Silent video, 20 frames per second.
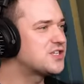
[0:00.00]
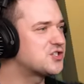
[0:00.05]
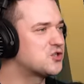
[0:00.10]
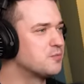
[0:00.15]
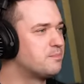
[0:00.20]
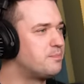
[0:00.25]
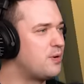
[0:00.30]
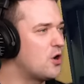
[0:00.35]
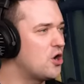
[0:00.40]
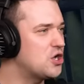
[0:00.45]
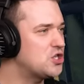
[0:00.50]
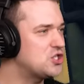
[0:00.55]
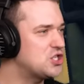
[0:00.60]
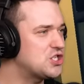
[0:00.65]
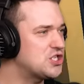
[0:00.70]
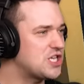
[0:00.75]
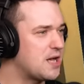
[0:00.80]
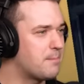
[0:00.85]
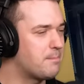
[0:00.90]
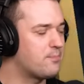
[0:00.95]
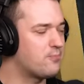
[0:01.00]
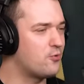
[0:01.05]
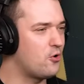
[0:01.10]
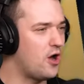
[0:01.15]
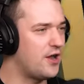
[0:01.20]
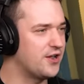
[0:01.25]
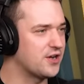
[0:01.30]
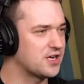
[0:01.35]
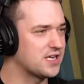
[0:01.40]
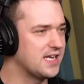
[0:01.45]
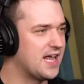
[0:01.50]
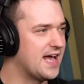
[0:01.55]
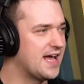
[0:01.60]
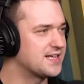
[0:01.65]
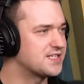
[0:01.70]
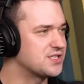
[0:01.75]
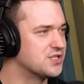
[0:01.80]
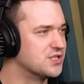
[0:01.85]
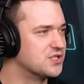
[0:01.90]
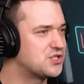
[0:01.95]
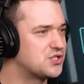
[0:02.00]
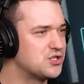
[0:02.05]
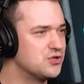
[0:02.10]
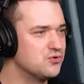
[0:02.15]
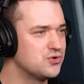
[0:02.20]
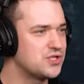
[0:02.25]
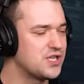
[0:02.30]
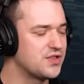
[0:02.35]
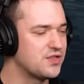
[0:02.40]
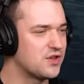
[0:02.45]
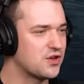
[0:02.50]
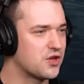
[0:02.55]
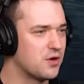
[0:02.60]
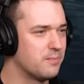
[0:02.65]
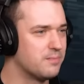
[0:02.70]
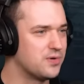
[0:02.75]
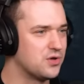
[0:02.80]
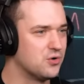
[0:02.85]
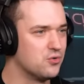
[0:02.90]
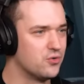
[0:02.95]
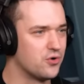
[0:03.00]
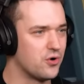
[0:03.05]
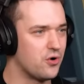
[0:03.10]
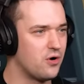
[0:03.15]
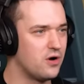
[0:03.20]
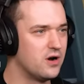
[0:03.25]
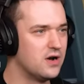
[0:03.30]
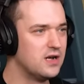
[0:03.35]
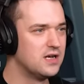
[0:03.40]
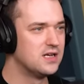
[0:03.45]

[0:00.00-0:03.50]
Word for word: is to purchase a product license using the computer.